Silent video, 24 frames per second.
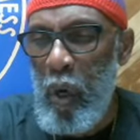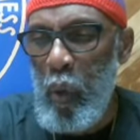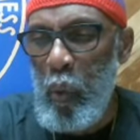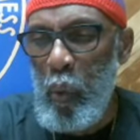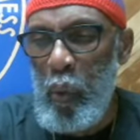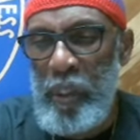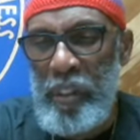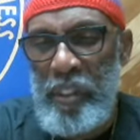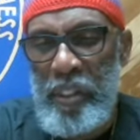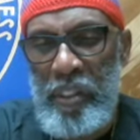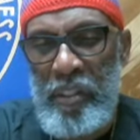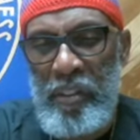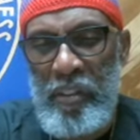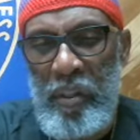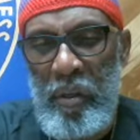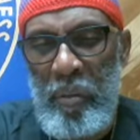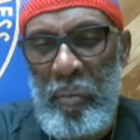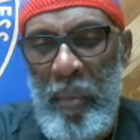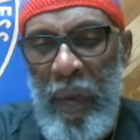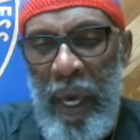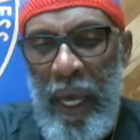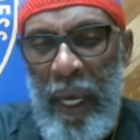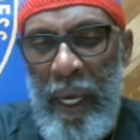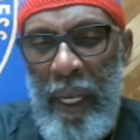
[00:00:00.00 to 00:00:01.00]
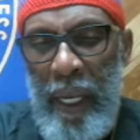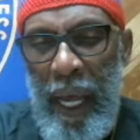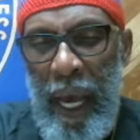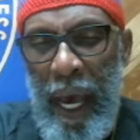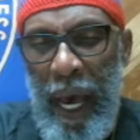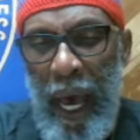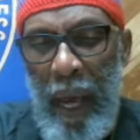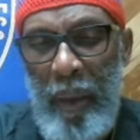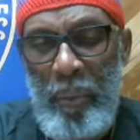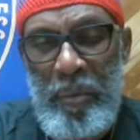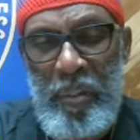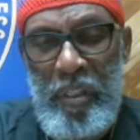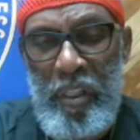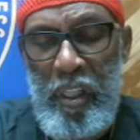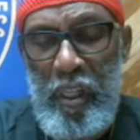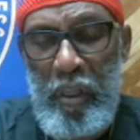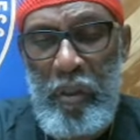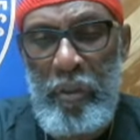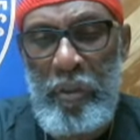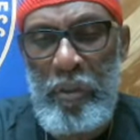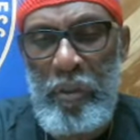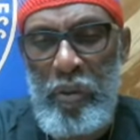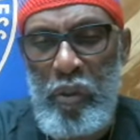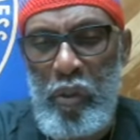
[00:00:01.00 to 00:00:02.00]
which is the main
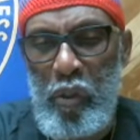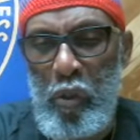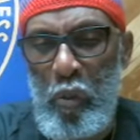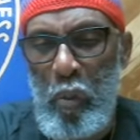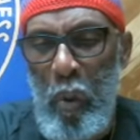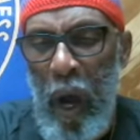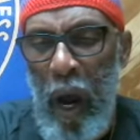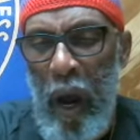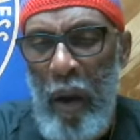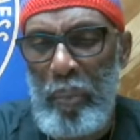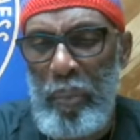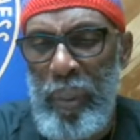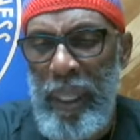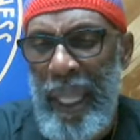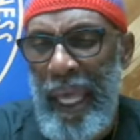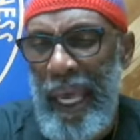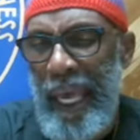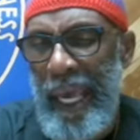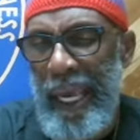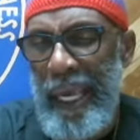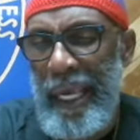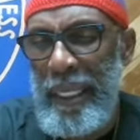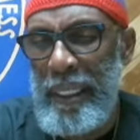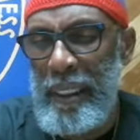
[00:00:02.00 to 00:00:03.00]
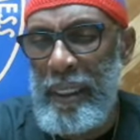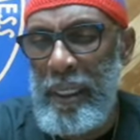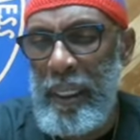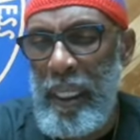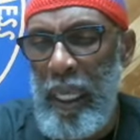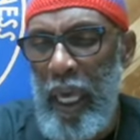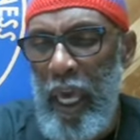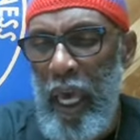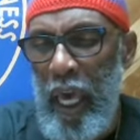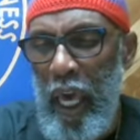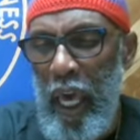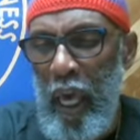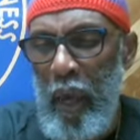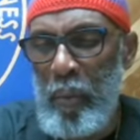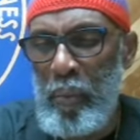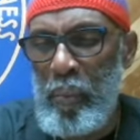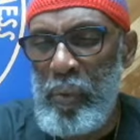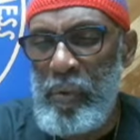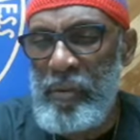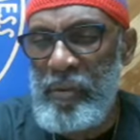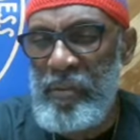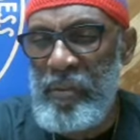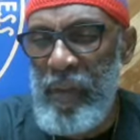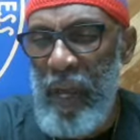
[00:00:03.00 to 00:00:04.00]
obstacle to our plans and
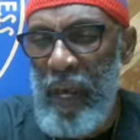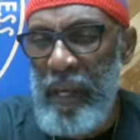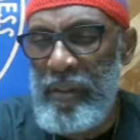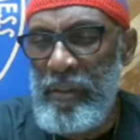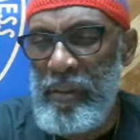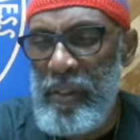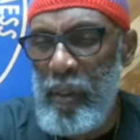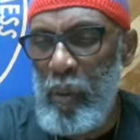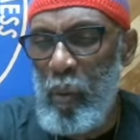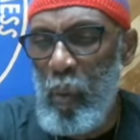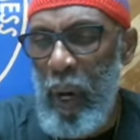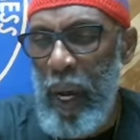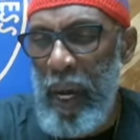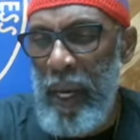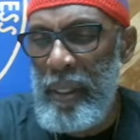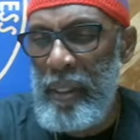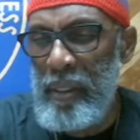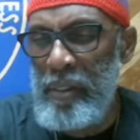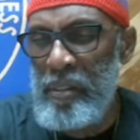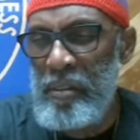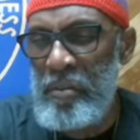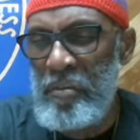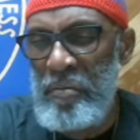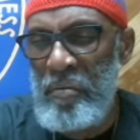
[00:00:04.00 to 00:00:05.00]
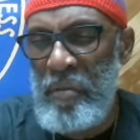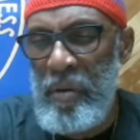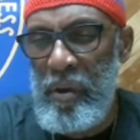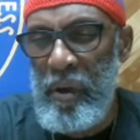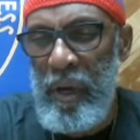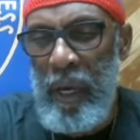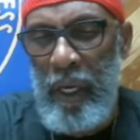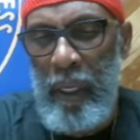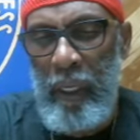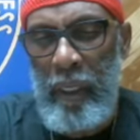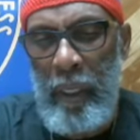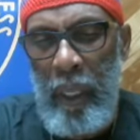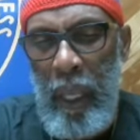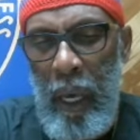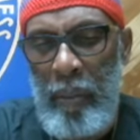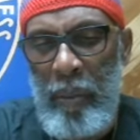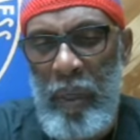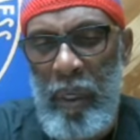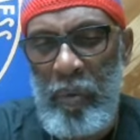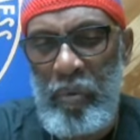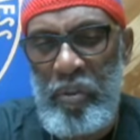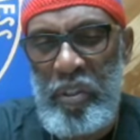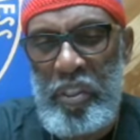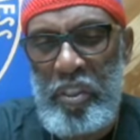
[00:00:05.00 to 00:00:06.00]
precisely why the severe
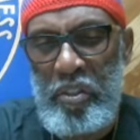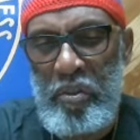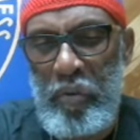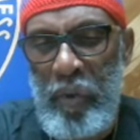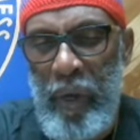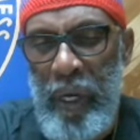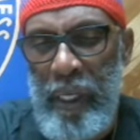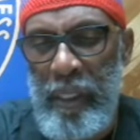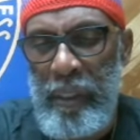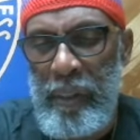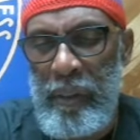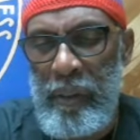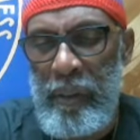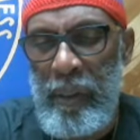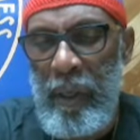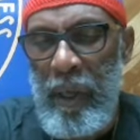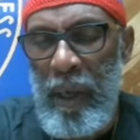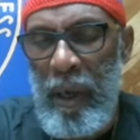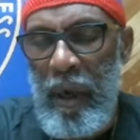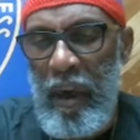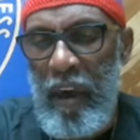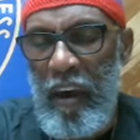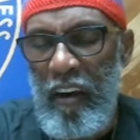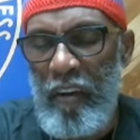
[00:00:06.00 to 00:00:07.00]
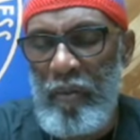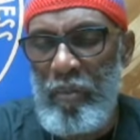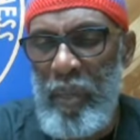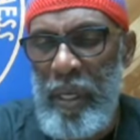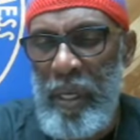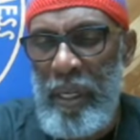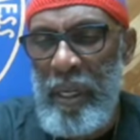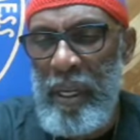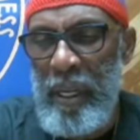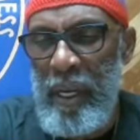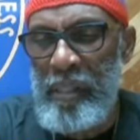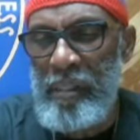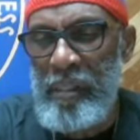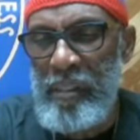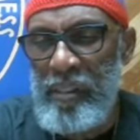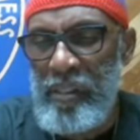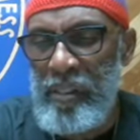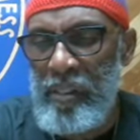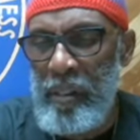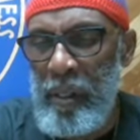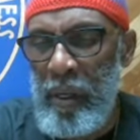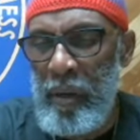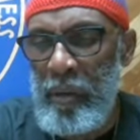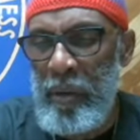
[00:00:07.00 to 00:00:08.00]
economic restraints have been
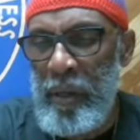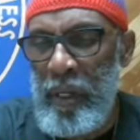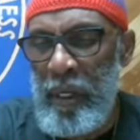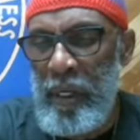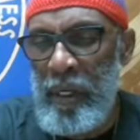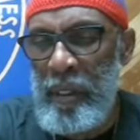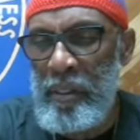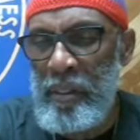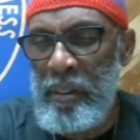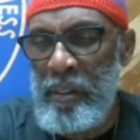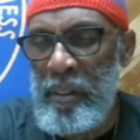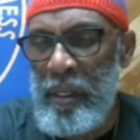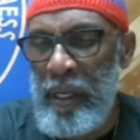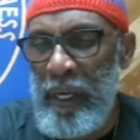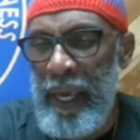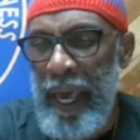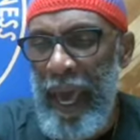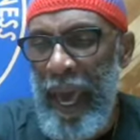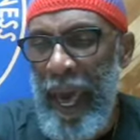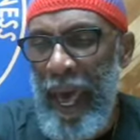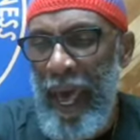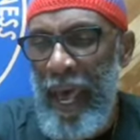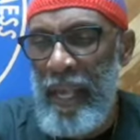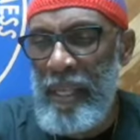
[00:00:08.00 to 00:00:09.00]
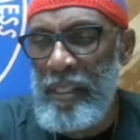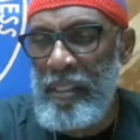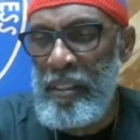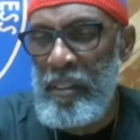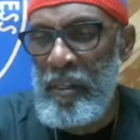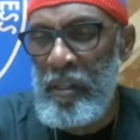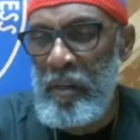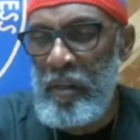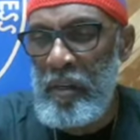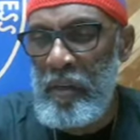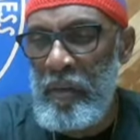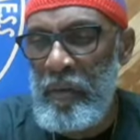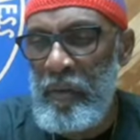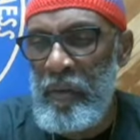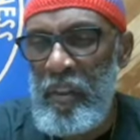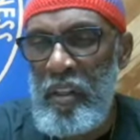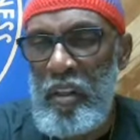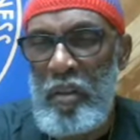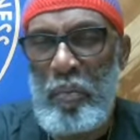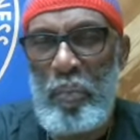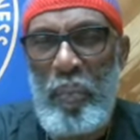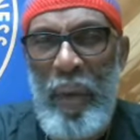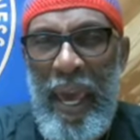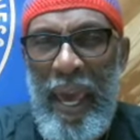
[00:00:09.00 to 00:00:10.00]
necessary under the guise of
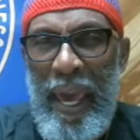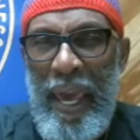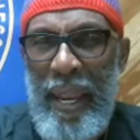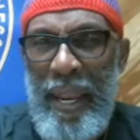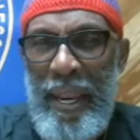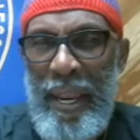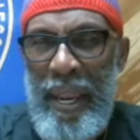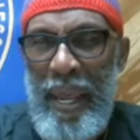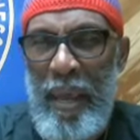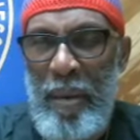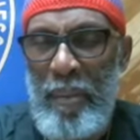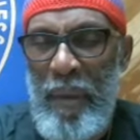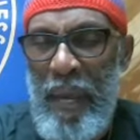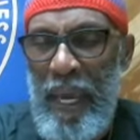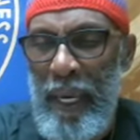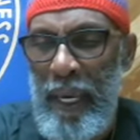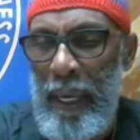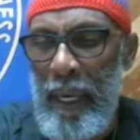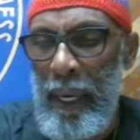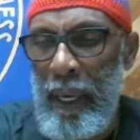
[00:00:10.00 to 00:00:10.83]
the pandemic.